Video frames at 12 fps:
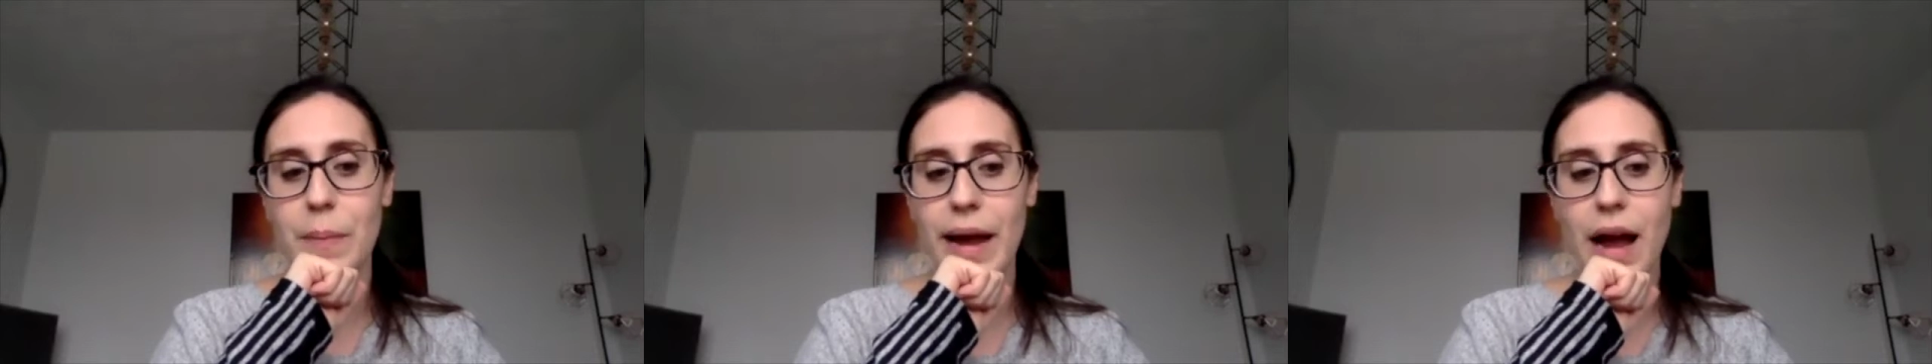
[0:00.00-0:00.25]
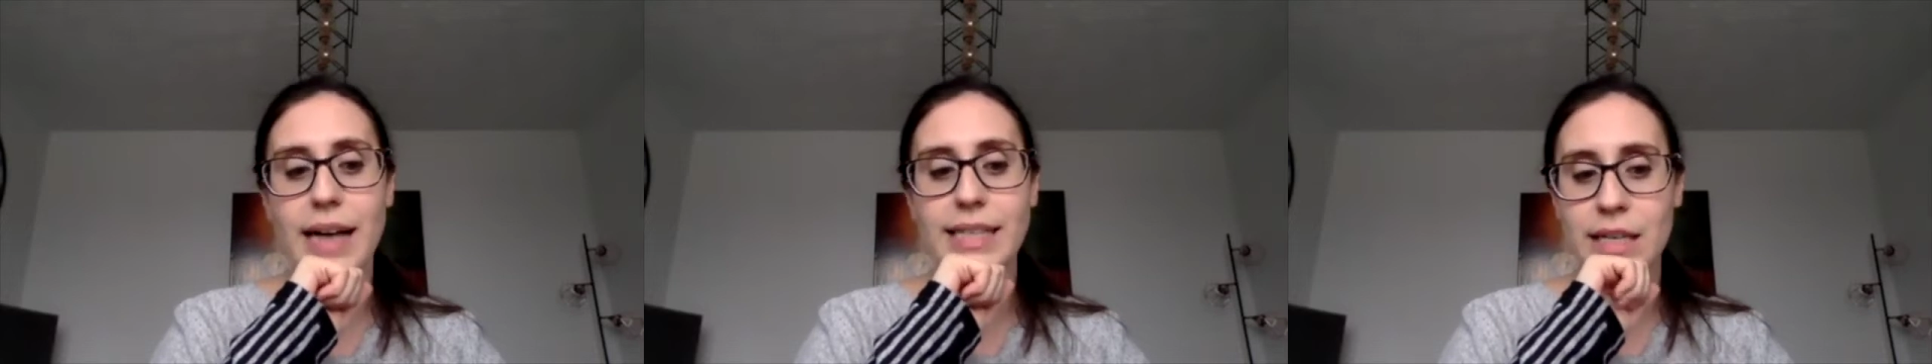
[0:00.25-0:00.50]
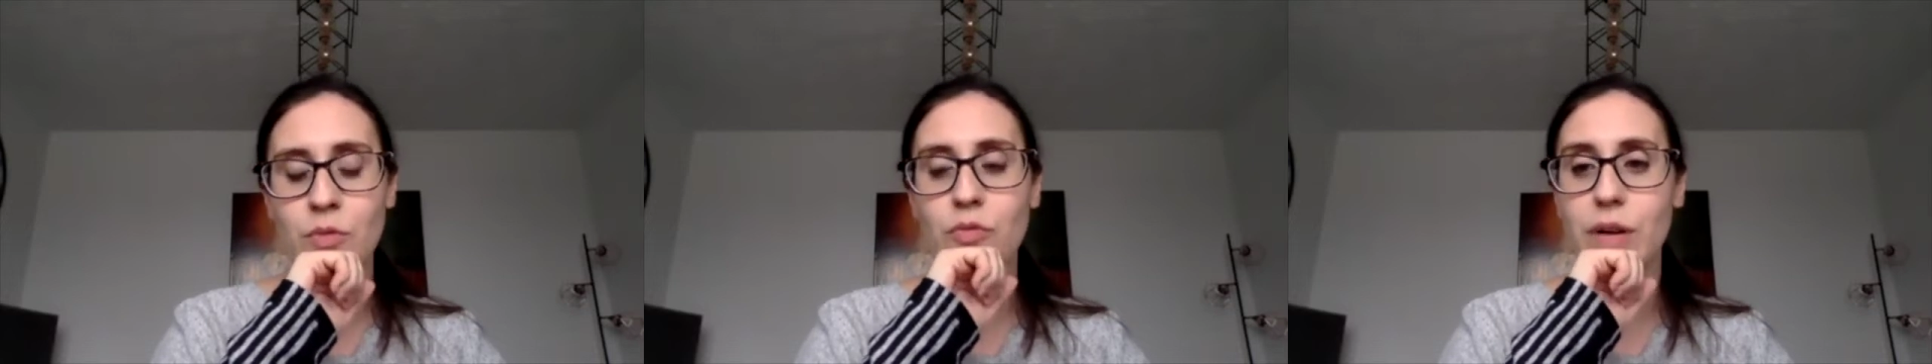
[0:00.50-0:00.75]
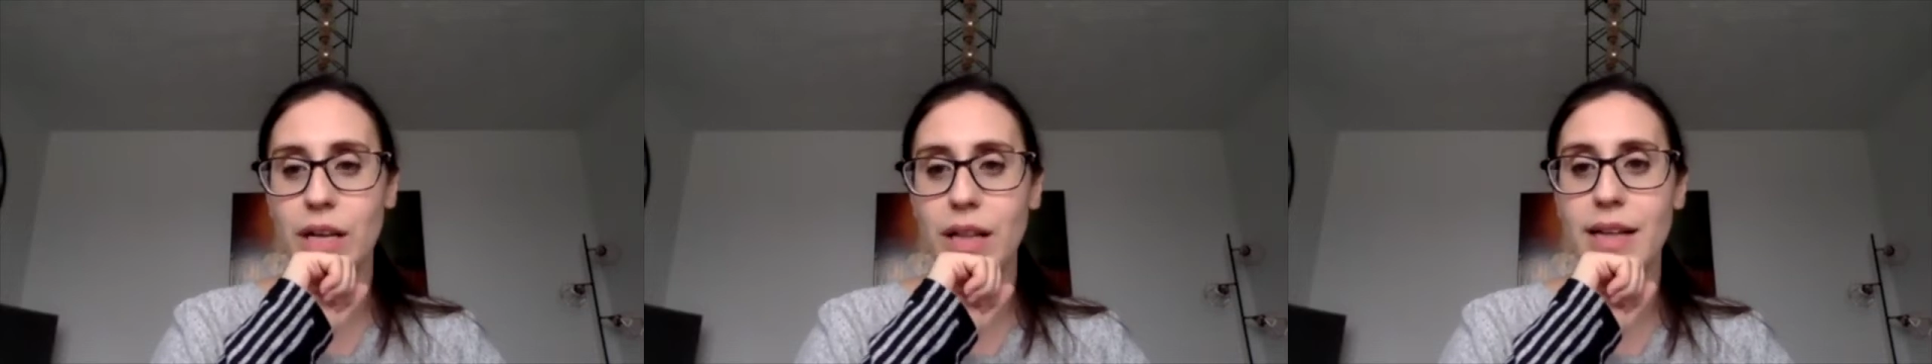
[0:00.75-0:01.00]
I didn't
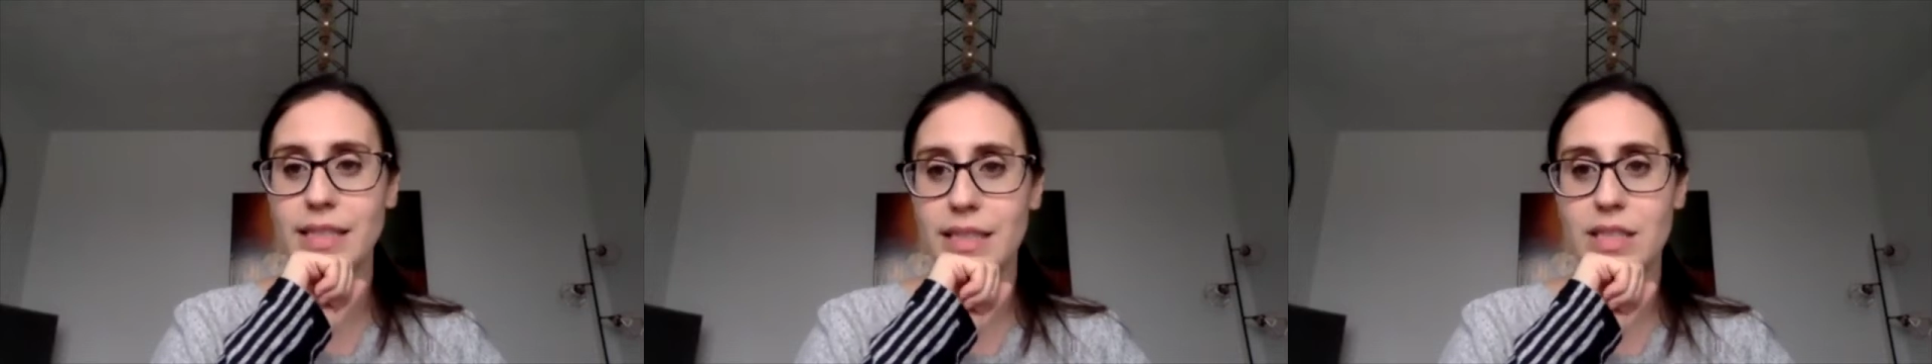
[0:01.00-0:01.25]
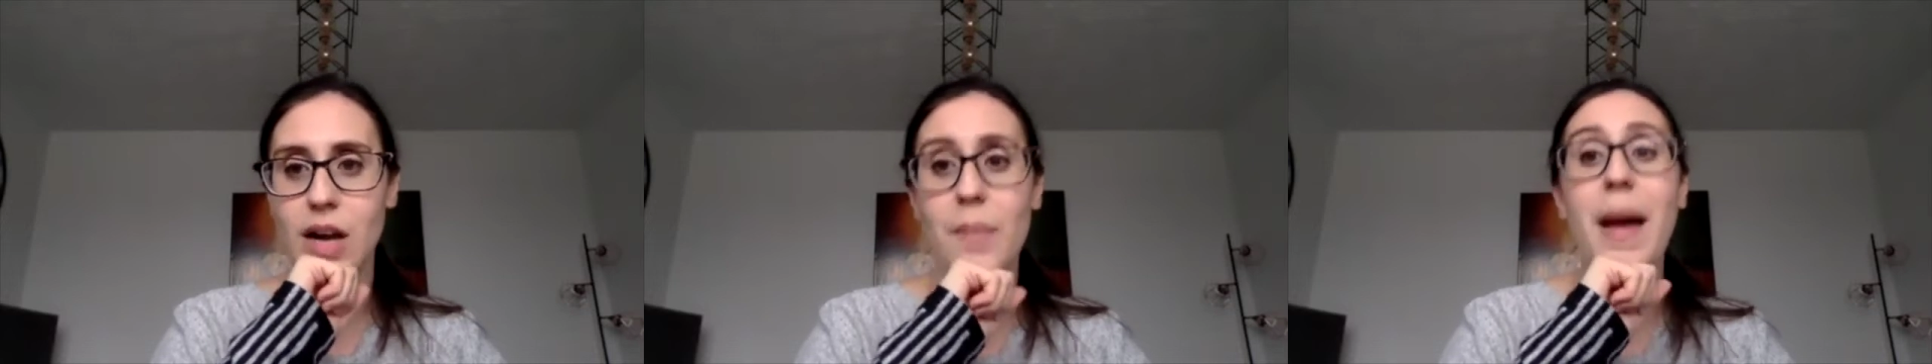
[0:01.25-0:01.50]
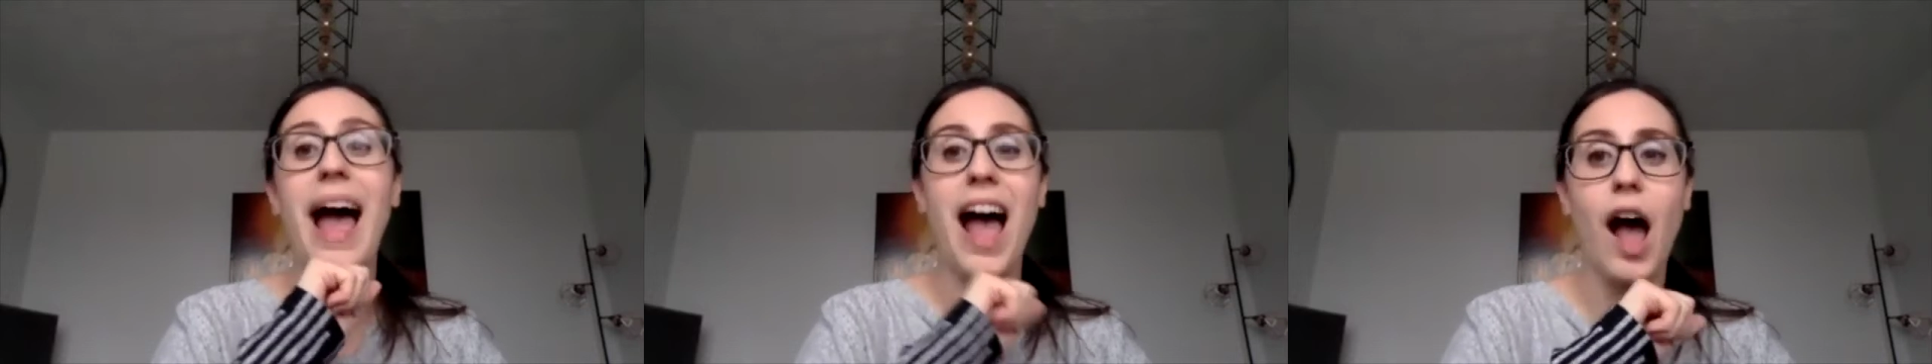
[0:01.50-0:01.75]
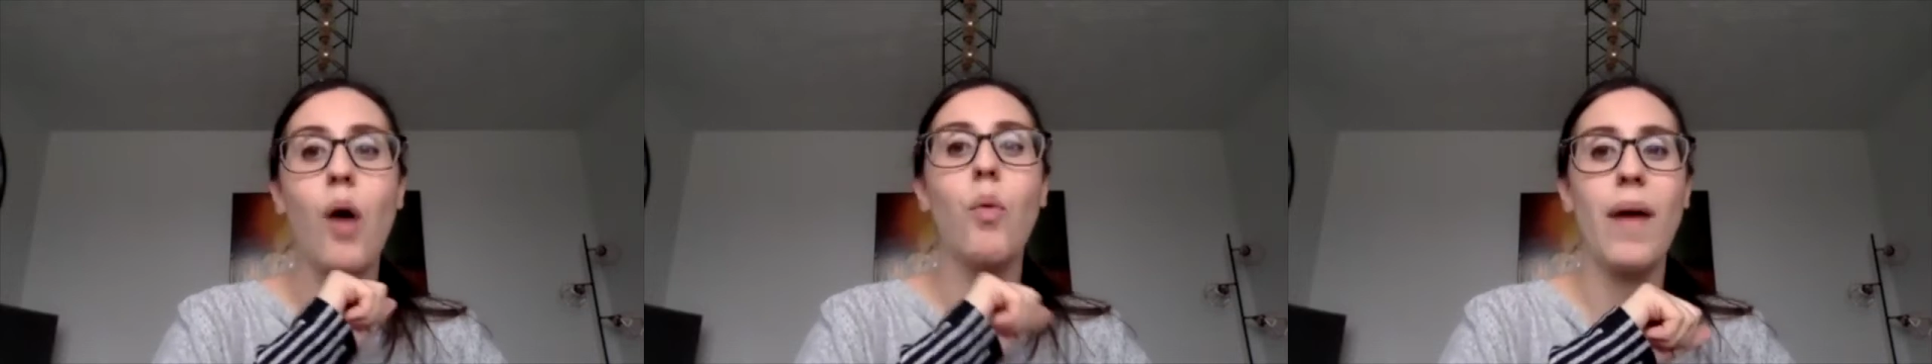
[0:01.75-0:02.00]
realize at the time
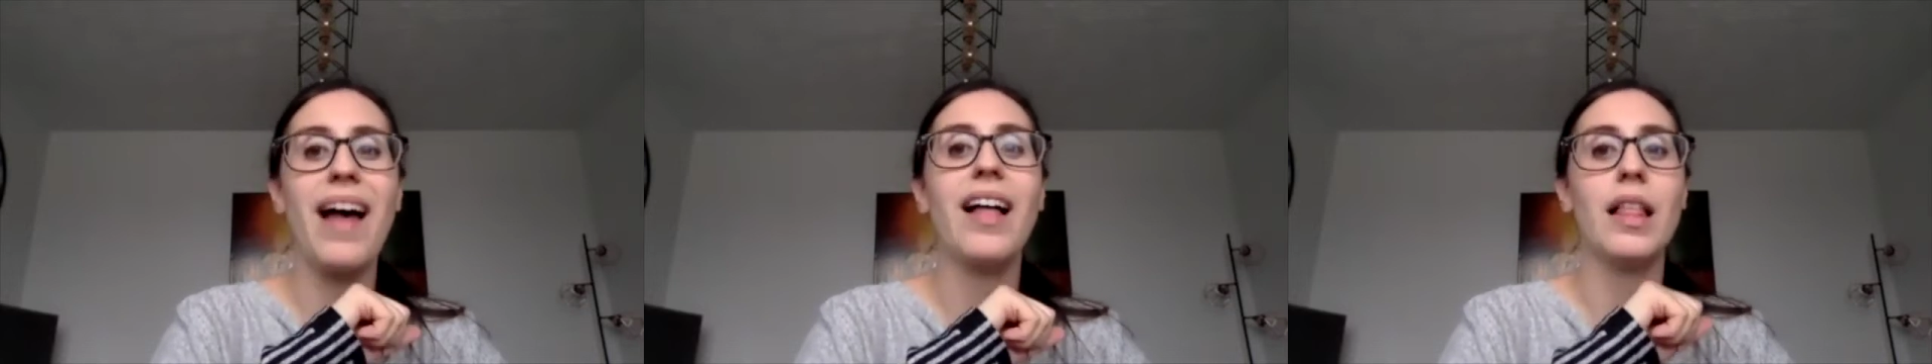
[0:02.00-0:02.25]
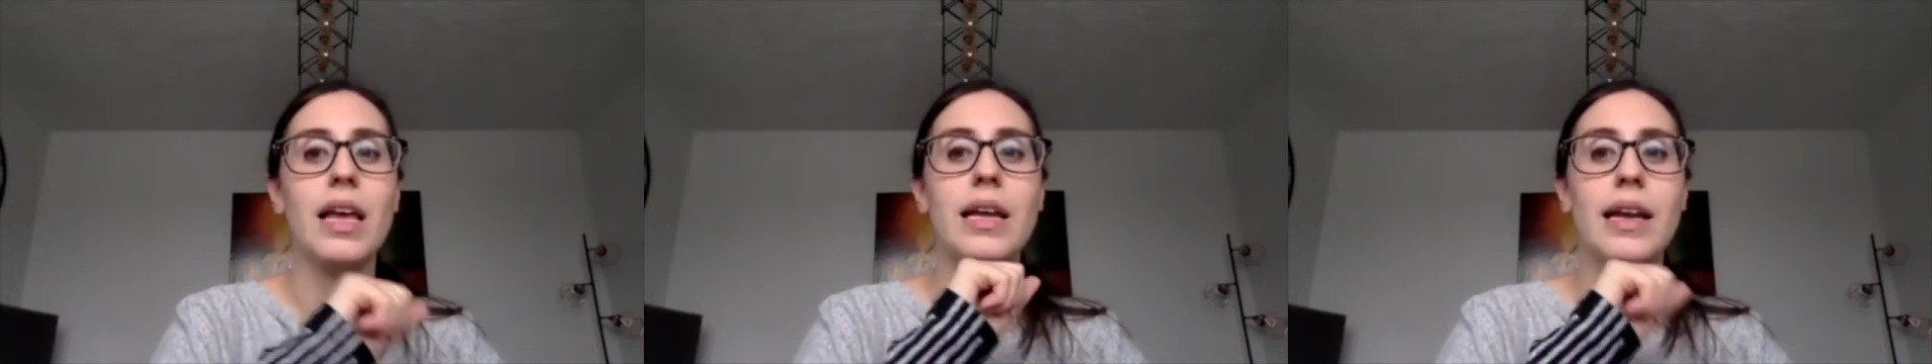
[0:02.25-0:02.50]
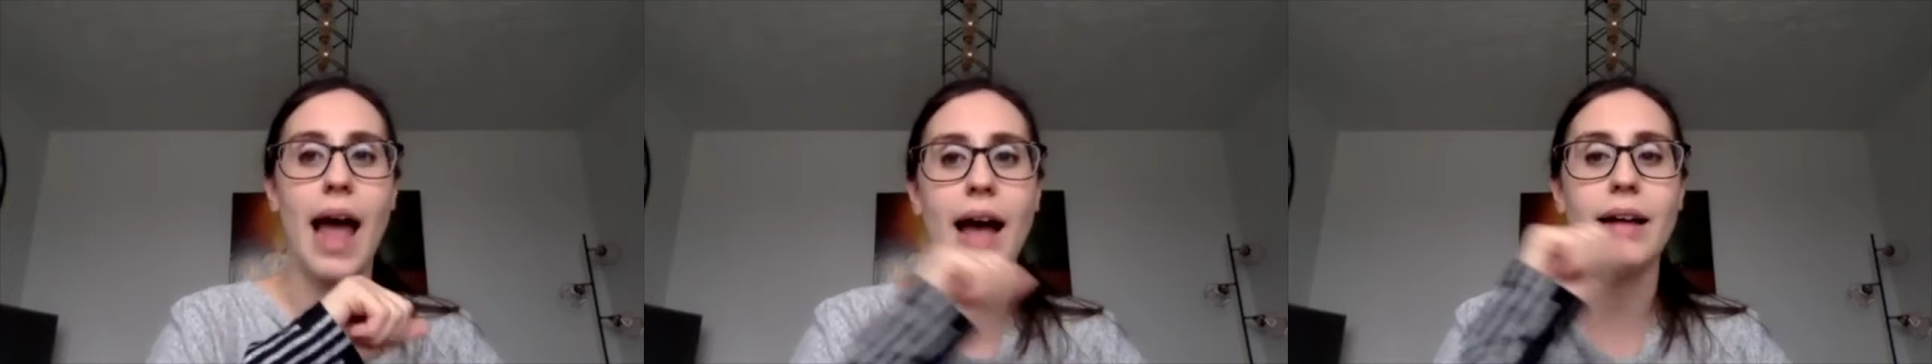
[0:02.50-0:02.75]
how well it